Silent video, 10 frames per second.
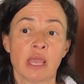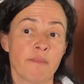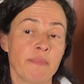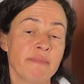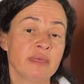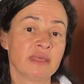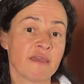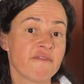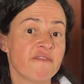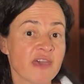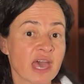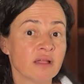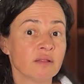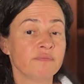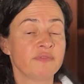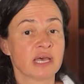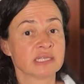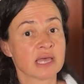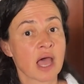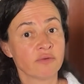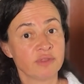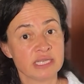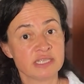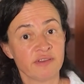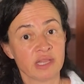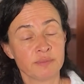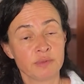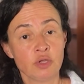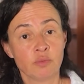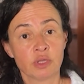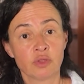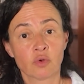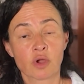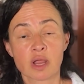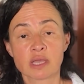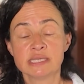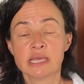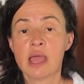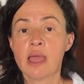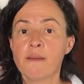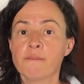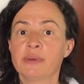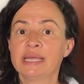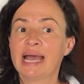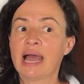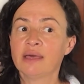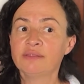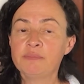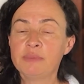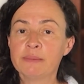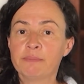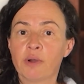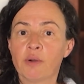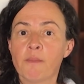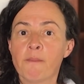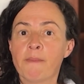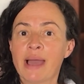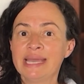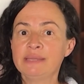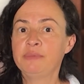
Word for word: maybe they fell, that's how they developed pneumothorax. But other people might